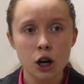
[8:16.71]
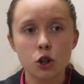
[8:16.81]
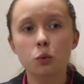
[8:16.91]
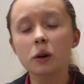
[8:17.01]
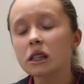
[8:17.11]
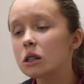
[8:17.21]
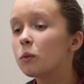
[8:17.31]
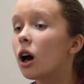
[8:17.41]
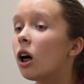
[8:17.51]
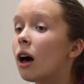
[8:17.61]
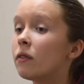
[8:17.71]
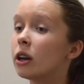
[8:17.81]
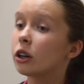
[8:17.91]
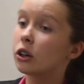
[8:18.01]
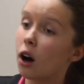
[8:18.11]
The reason we all
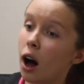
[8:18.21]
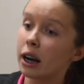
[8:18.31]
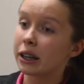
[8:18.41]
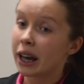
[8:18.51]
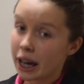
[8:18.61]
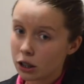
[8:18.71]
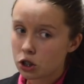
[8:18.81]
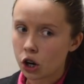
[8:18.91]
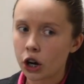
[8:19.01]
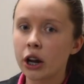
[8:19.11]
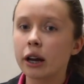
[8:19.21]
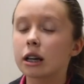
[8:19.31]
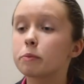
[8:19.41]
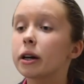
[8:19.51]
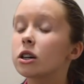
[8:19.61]
haven't gotten cancer
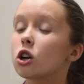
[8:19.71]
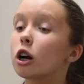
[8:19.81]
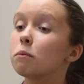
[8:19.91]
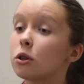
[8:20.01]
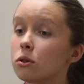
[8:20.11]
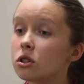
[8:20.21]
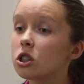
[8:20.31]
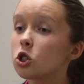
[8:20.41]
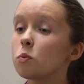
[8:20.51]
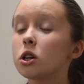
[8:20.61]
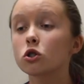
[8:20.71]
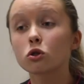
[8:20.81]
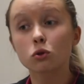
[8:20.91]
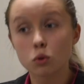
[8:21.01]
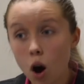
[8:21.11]
is because our immune system is
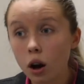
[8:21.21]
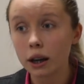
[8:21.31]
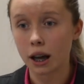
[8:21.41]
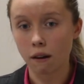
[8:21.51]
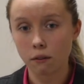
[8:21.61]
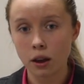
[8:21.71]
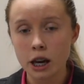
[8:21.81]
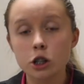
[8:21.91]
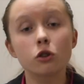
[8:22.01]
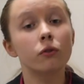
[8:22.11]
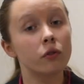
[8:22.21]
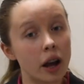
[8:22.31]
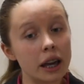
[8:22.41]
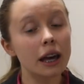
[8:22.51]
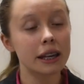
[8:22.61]
strong enough to
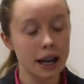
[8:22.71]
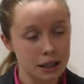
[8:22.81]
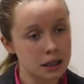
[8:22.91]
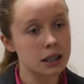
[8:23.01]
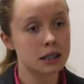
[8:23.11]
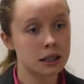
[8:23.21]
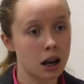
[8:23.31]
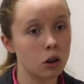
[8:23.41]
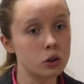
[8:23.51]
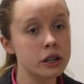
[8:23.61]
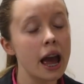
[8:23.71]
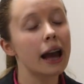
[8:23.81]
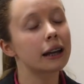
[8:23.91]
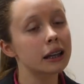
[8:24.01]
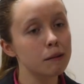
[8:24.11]
fight against these cells
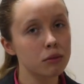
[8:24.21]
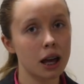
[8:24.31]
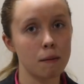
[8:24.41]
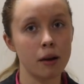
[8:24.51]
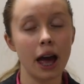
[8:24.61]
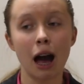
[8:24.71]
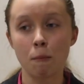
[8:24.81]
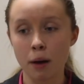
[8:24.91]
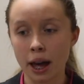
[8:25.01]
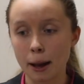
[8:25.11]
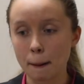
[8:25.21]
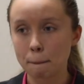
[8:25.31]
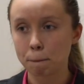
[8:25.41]
and keep them at bay.